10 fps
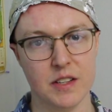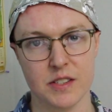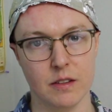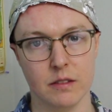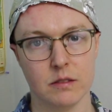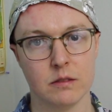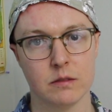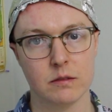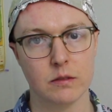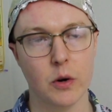is none.
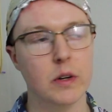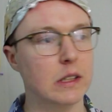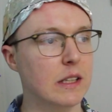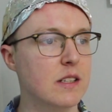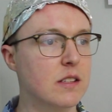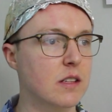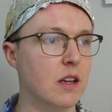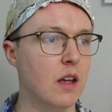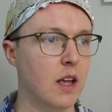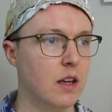Or at least
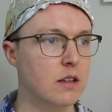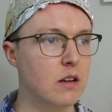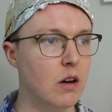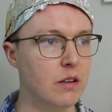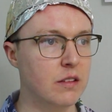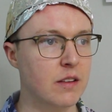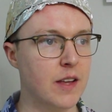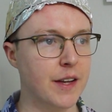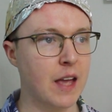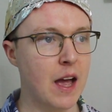none
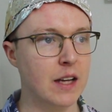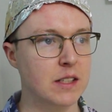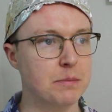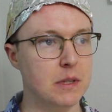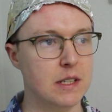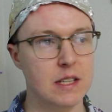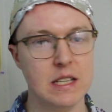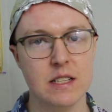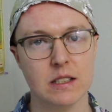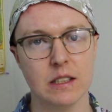that can't be
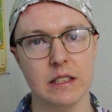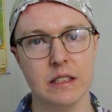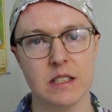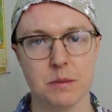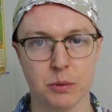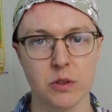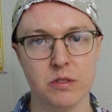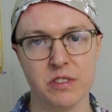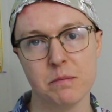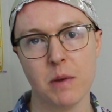easily
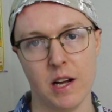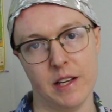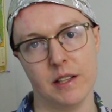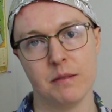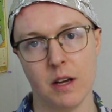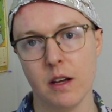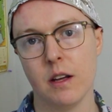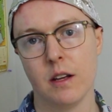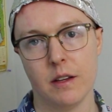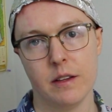disproven by,
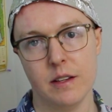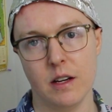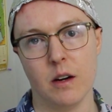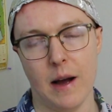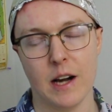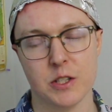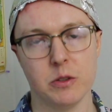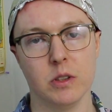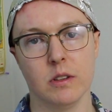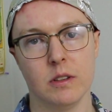you know,
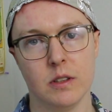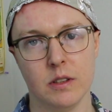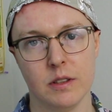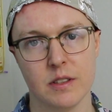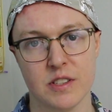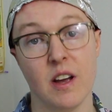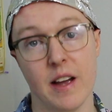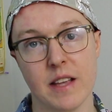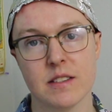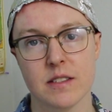actual
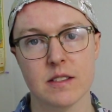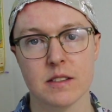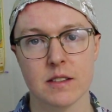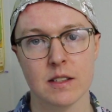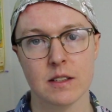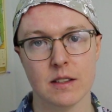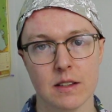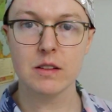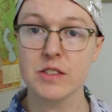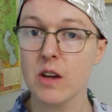science.
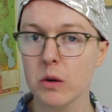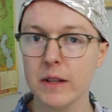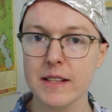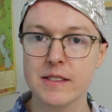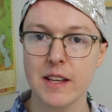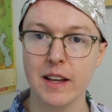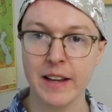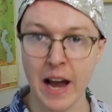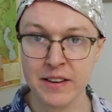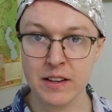So let's take a
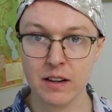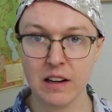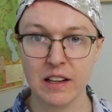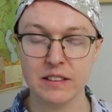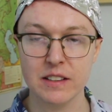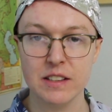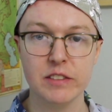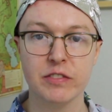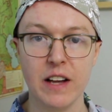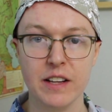gander at the
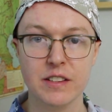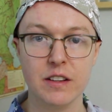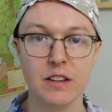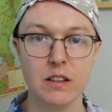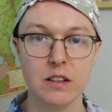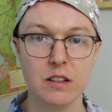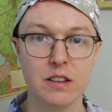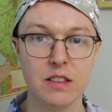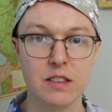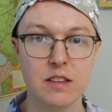Flat
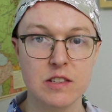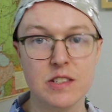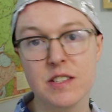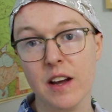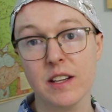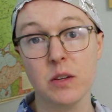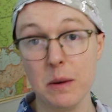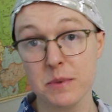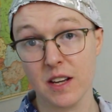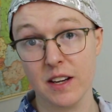Earth Society
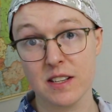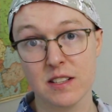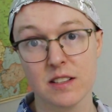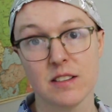website